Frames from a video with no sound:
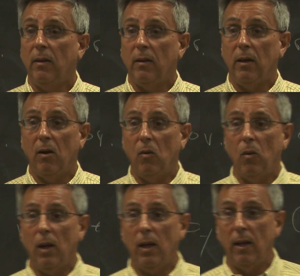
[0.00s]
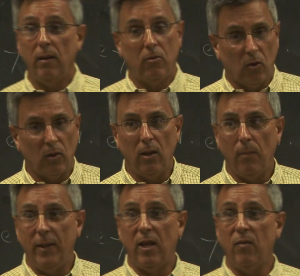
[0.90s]
You know, certainly there'll
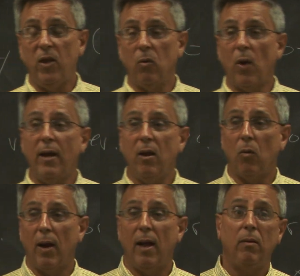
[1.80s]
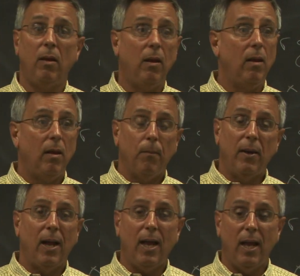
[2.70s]
be TV and radio around.
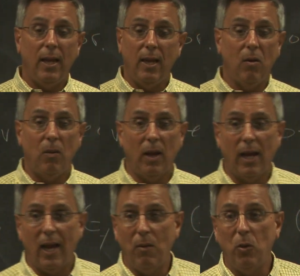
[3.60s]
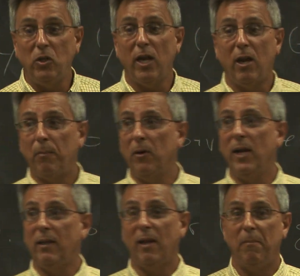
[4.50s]
But I wish I could
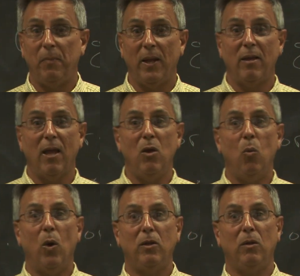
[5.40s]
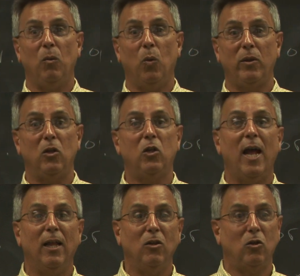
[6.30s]
predict it and tell you what the
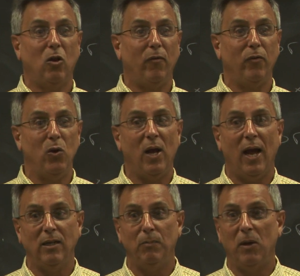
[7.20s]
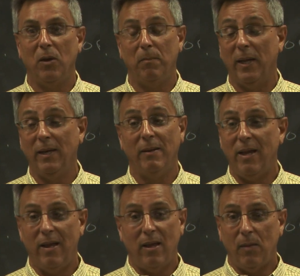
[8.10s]
challenges are for you guys. But
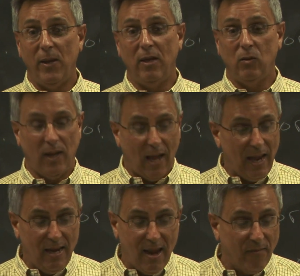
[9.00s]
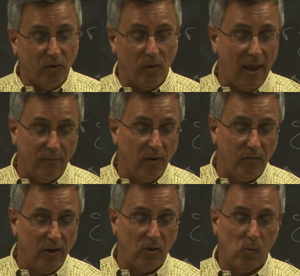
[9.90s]
to be honest with you, I never ever
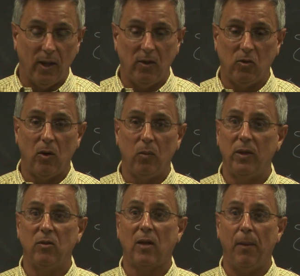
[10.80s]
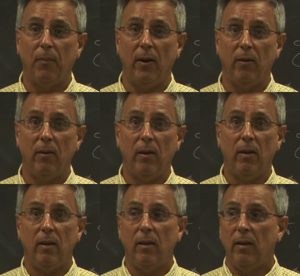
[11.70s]
envisioned when I started with this typewriter
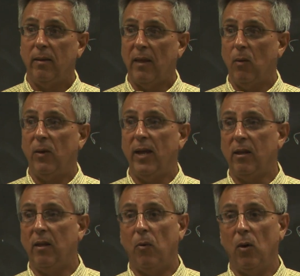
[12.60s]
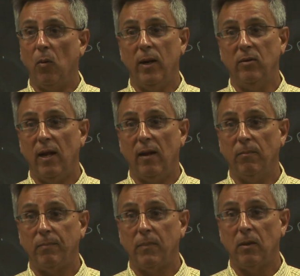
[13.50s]
that it would get to the point where it is now.
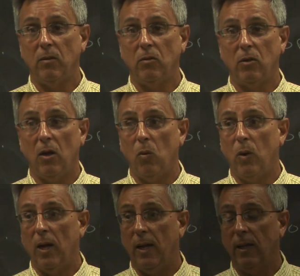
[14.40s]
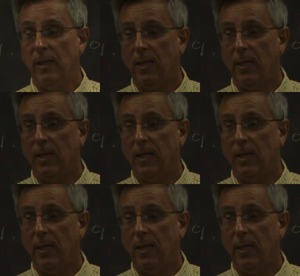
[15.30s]
So.